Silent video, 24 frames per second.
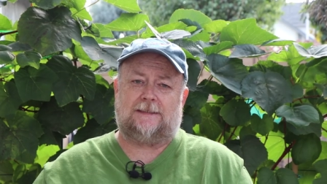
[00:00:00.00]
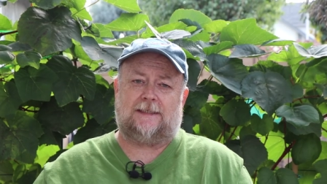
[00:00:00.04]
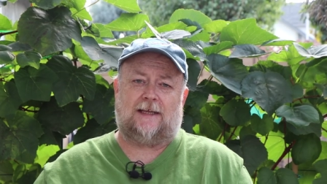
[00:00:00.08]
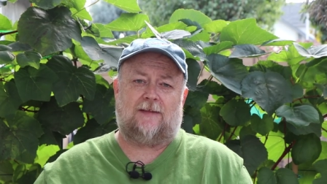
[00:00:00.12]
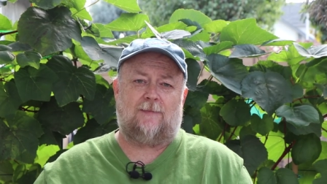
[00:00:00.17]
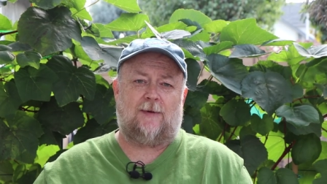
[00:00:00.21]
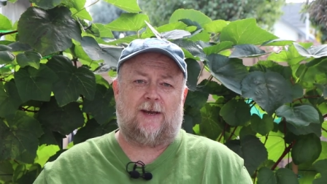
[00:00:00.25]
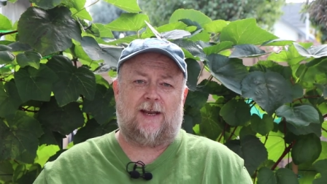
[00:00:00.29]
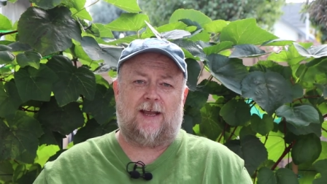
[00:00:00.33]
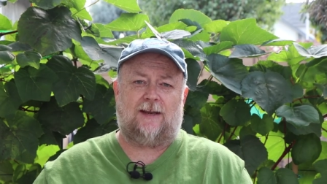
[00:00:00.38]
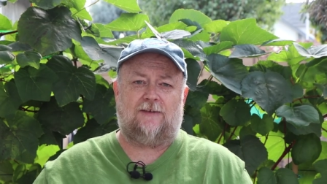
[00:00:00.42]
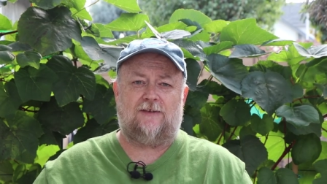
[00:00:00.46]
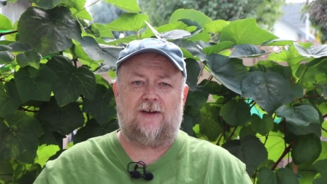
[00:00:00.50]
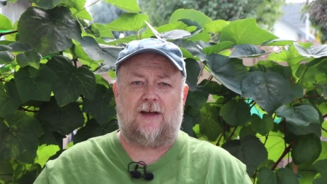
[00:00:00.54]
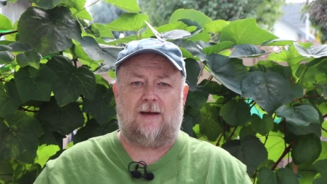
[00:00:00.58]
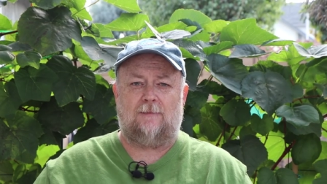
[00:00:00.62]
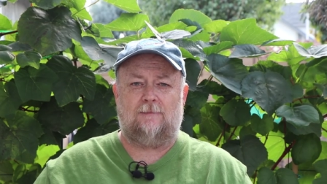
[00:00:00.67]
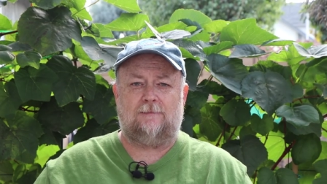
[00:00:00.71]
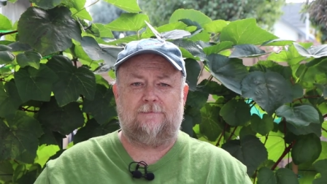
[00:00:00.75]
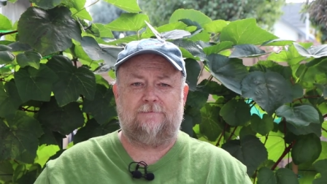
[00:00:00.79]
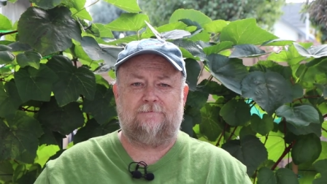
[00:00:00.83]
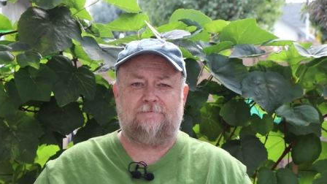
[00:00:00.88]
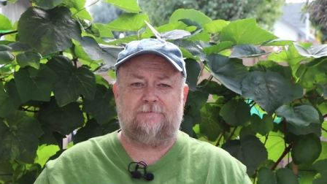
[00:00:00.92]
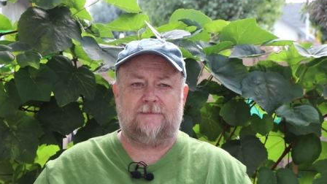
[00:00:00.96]
that's my day
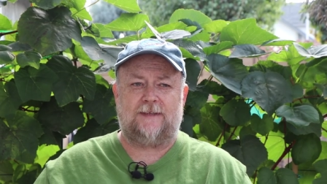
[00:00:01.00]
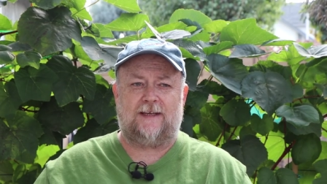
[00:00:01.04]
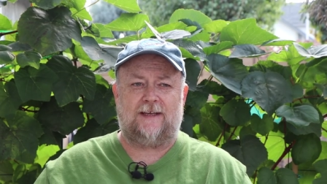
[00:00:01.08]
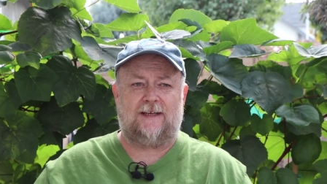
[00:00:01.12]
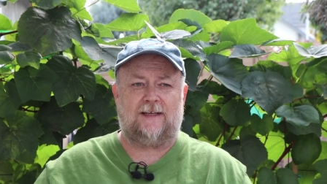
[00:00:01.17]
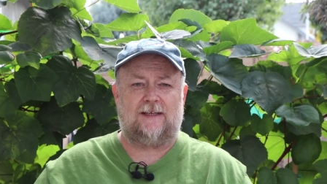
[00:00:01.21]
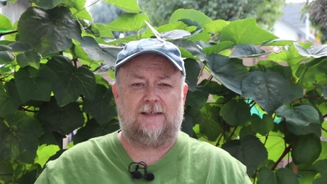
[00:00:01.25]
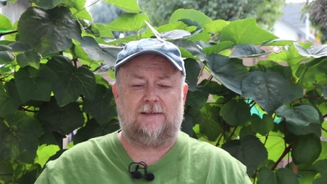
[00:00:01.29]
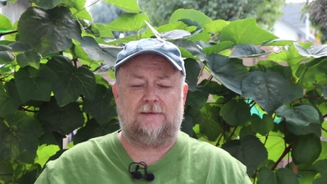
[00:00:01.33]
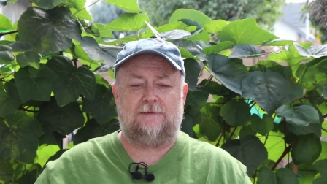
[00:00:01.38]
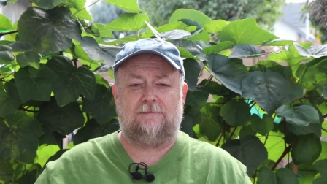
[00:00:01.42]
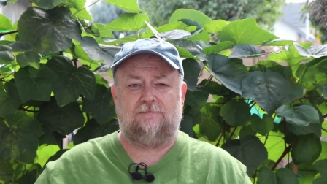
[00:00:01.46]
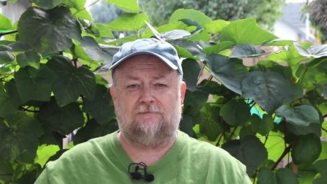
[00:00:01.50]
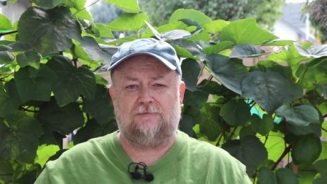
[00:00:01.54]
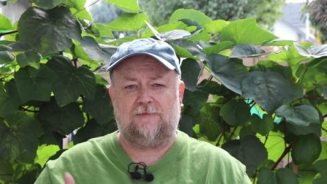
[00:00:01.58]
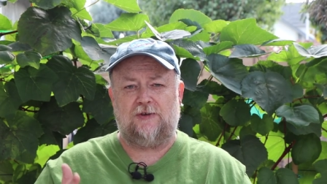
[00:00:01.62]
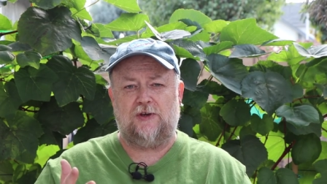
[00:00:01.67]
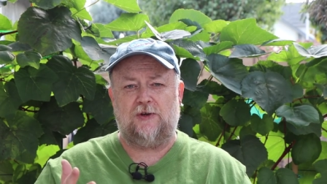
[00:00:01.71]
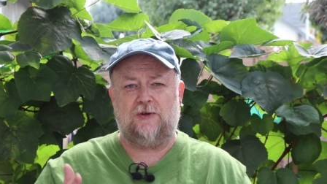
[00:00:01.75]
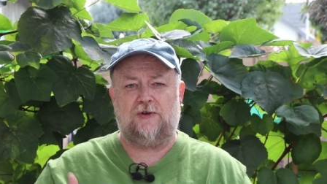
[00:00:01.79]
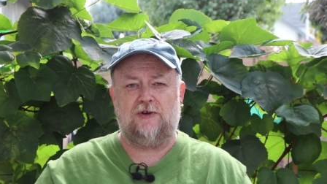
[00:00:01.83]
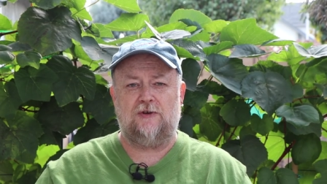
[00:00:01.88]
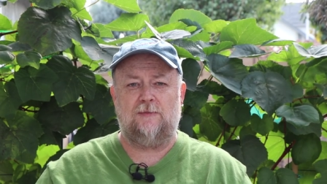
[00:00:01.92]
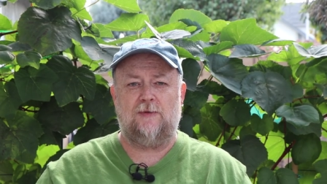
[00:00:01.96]
job, and
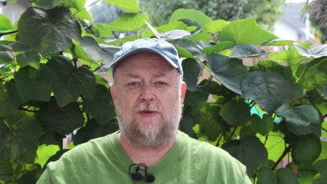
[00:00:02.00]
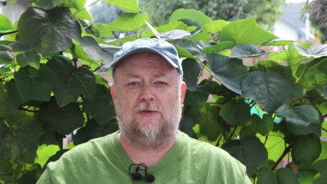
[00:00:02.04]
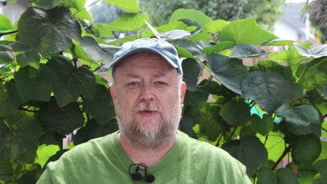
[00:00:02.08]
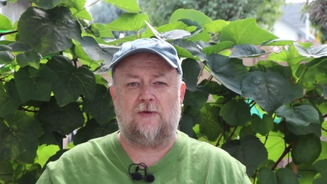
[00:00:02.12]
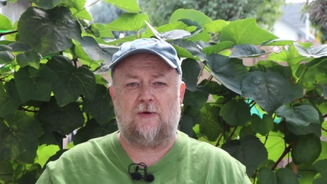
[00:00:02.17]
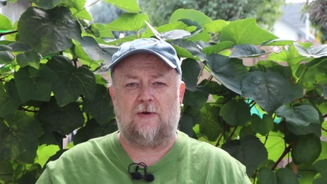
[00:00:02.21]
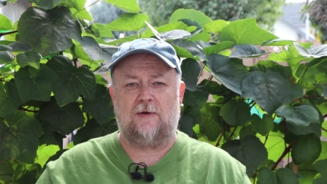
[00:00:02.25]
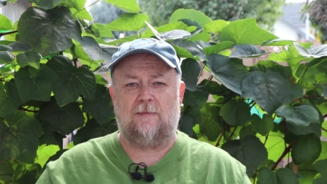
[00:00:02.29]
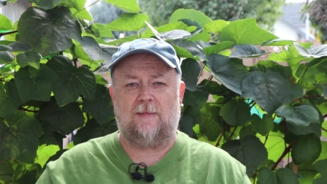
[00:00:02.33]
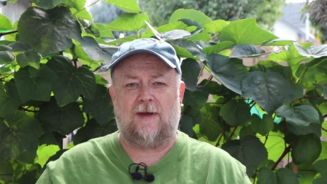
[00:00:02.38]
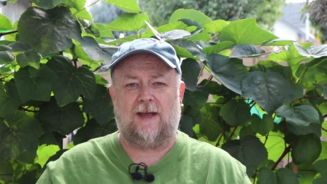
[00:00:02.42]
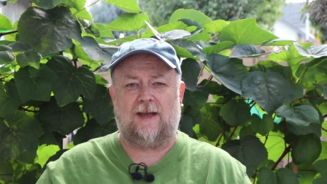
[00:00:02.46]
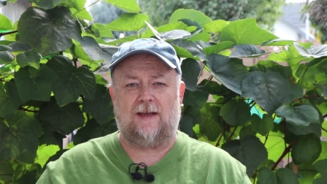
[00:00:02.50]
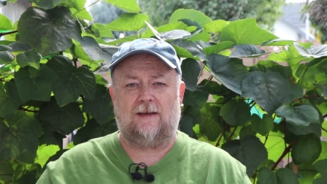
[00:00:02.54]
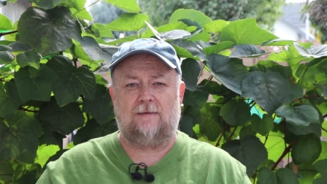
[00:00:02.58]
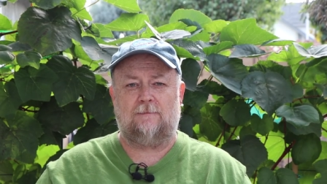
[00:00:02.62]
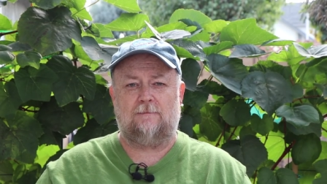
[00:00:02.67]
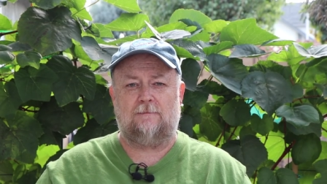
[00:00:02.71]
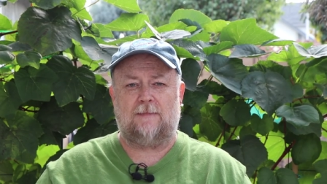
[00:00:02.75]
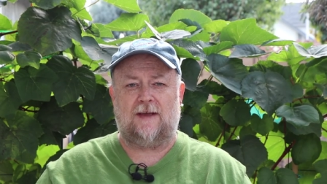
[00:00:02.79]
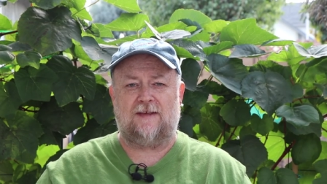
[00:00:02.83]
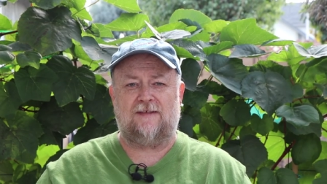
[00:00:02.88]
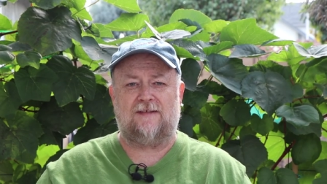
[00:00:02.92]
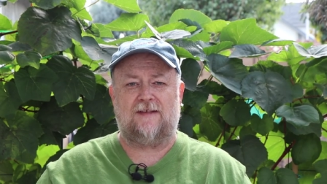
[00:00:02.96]
YouTube is sort of my
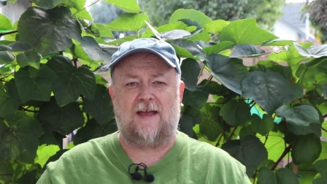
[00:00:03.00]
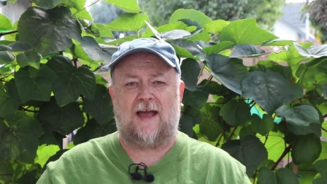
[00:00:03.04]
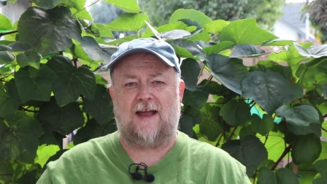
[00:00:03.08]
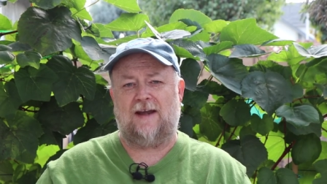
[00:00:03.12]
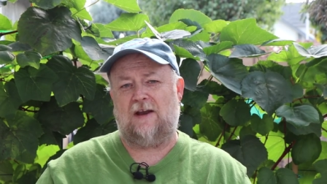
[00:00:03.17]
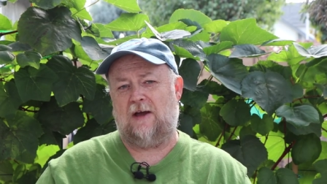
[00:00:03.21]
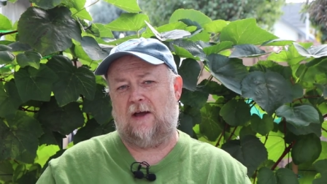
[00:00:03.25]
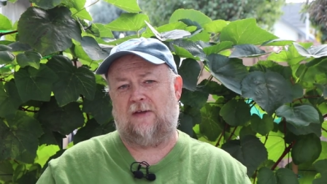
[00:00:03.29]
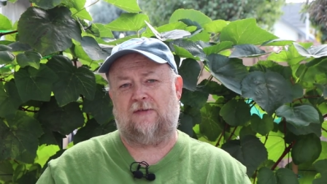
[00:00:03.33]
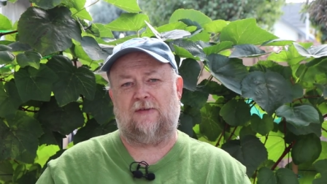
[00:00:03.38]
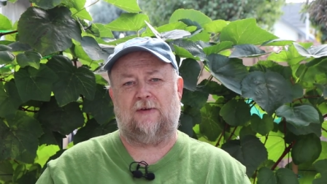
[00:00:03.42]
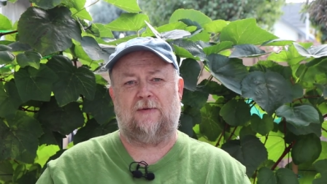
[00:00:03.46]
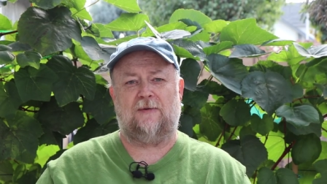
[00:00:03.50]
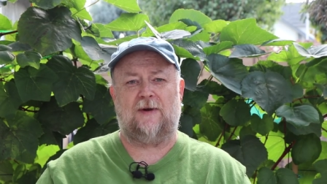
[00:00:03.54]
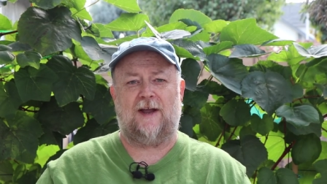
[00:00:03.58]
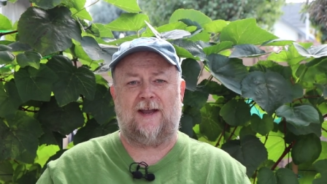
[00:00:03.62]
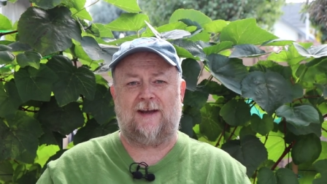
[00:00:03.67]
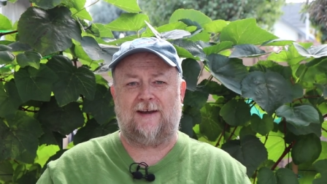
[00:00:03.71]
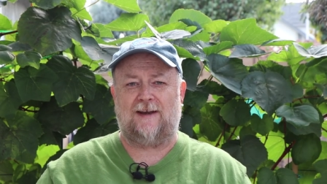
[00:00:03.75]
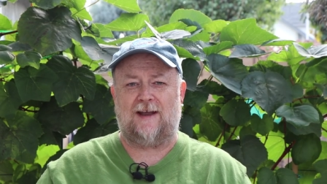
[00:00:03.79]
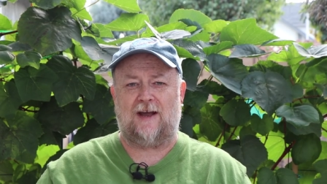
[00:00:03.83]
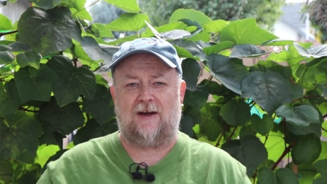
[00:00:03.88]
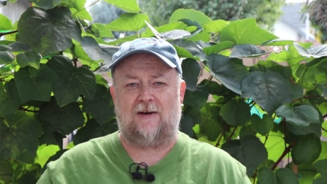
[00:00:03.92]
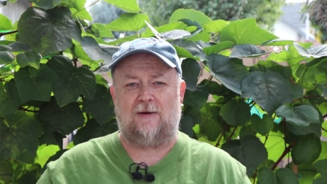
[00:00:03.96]
my side hustle
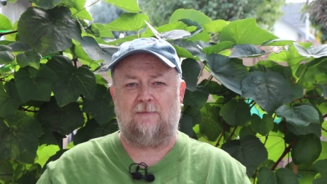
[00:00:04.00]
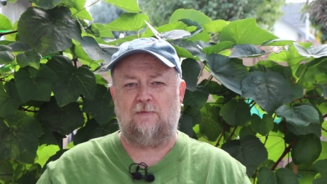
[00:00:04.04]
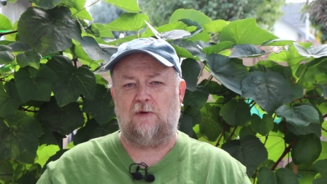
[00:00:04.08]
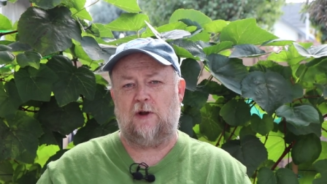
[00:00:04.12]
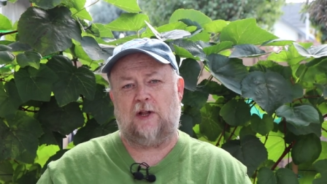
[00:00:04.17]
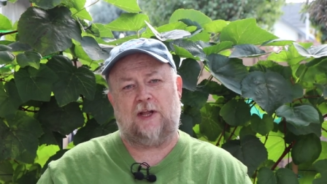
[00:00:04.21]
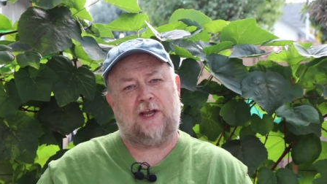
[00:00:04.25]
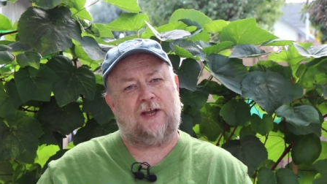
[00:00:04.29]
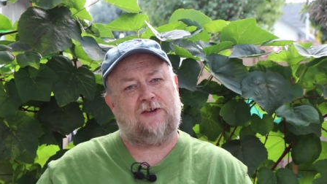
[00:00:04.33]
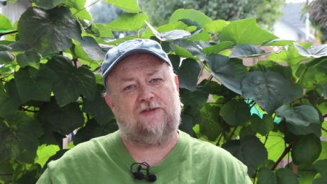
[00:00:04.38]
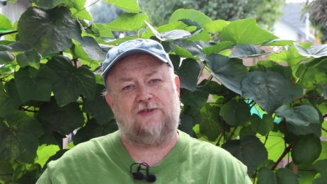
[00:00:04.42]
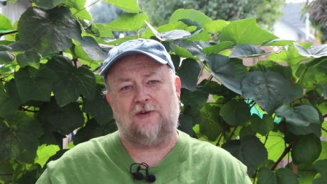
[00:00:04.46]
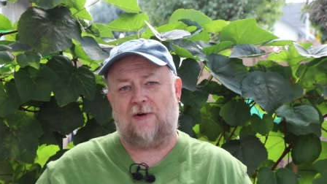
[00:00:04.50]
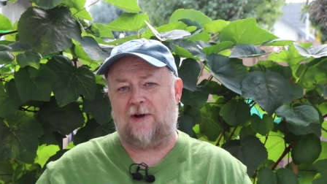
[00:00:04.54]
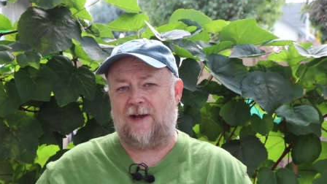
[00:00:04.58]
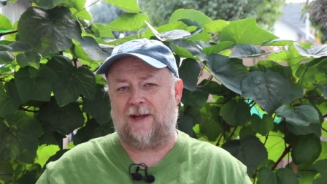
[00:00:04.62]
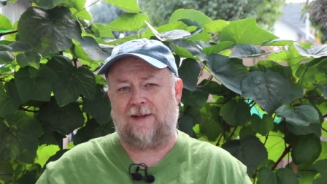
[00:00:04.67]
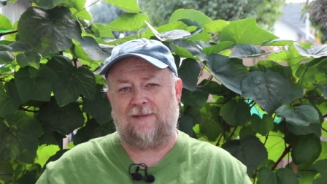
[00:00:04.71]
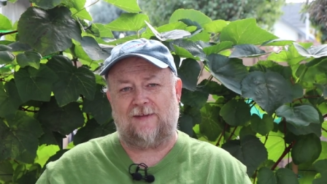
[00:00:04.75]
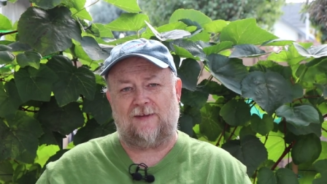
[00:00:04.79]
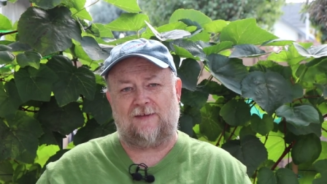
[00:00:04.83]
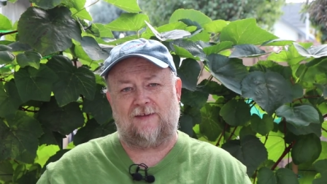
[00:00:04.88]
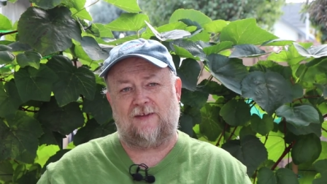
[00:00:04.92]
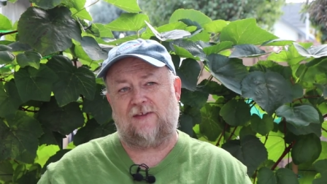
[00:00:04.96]
right now. I'm really
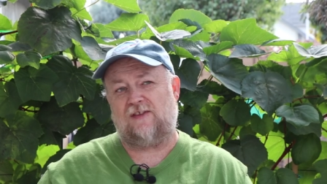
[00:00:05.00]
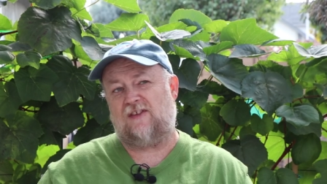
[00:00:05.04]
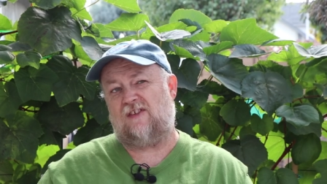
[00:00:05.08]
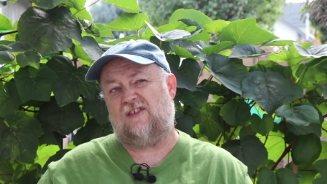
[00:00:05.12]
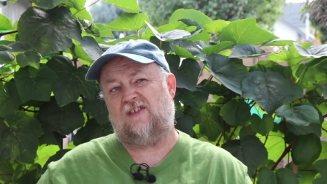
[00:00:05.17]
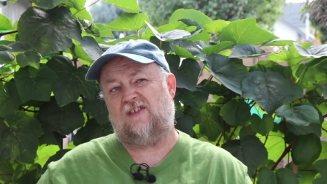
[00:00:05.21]
enjoying this. This